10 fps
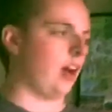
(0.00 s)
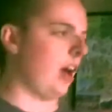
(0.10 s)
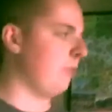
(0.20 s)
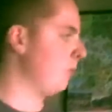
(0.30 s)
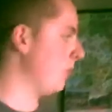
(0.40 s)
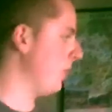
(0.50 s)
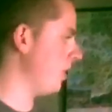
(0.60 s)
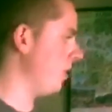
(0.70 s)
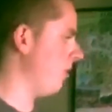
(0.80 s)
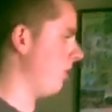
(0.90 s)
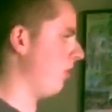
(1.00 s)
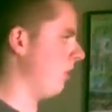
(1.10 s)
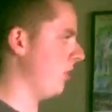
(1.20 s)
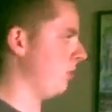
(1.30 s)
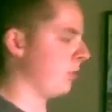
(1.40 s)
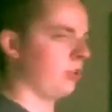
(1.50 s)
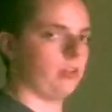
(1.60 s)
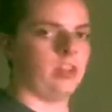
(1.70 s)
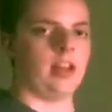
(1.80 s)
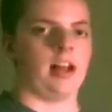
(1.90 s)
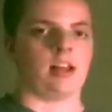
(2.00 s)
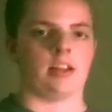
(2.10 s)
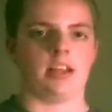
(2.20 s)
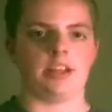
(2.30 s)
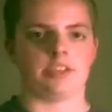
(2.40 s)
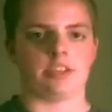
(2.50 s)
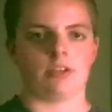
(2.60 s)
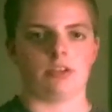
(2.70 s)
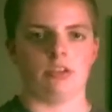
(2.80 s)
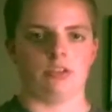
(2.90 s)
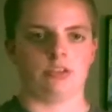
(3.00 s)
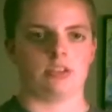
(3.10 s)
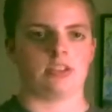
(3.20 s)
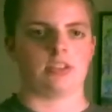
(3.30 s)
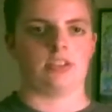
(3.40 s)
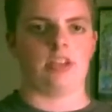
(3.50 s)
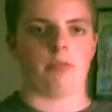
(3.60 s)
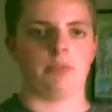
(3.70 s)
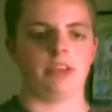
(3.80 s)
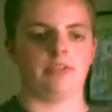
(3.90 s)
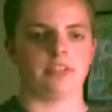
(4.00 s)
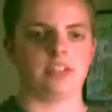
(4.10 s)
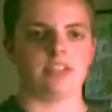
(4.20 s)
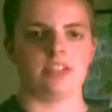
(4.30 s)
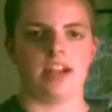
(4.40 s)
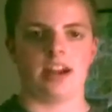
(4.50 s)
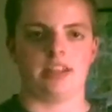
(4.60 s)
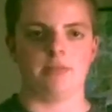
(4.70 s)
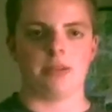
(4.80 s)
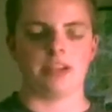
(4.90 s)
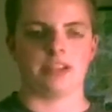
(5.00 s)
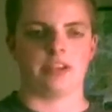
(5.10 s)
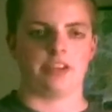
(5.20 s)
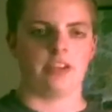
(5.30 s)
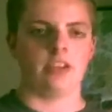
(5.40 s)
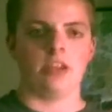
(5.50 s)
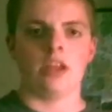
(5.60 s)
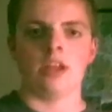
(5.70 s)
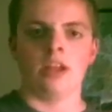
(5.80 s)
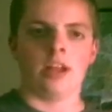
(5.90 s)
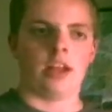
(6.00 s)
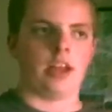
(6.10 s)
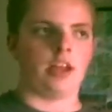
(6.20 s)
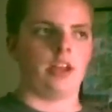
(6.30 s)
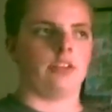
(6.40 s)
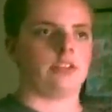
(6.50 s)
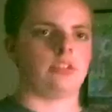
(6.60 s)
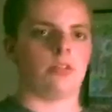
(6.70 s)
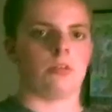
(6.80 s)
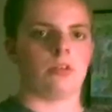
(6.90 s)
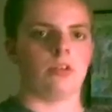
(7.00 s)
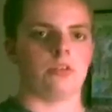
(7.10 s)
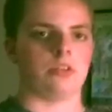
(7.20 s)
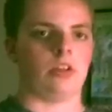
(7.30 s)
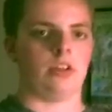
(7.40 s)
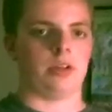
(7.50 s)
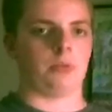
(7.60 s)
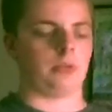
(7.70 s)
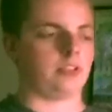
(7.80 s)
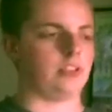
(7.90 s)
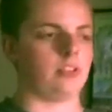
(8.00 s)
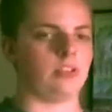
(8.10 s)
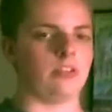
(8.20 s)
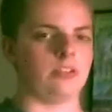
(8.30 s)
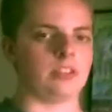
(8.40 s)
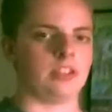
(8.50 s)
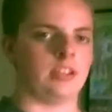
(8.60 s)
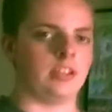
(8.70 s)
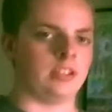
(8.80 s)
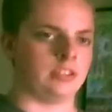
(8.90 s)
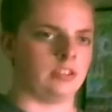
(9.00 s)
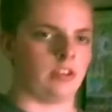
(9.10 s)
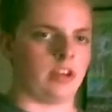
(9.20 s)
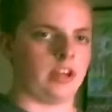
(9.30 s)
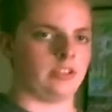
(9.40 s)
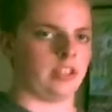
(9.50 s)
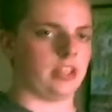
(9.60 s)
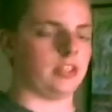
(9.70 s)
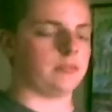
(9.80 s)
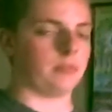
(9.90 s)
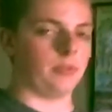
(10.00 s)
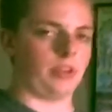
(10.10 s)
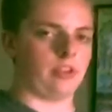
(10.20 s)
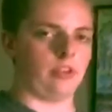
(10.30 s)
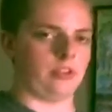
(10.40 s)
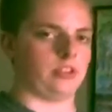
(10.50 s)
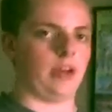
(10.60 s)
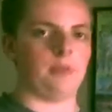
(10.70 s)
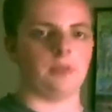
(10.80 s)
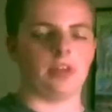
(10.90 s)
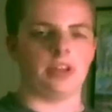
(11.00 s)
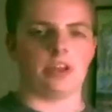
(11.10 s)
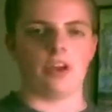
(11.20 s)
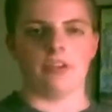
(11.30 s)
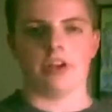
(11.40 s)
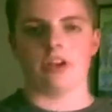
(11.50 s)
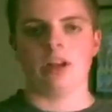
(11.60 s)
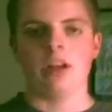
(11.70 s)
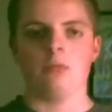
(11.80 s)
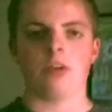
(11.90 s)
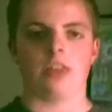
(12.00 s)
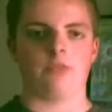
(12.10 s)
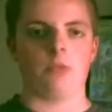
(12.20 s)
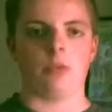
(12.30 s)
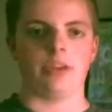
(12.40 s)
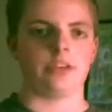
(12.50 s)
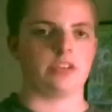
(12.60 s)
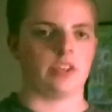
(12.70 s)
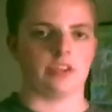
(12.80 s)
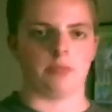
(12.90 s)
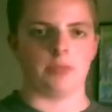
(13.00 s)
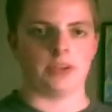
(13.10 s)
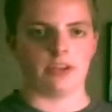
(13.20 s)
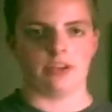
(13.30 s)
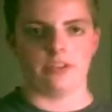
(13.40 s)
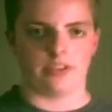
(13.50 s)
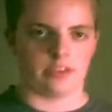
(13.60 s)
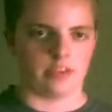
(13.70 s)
I've been wanting to go to Holiday World. It is so close. We live in Cincinnati, Mason area. And it is so close. Holiday World is so close to our house. Like, it's really close. So, I've been wanting to go there, ride the Voyage, Thunderbird,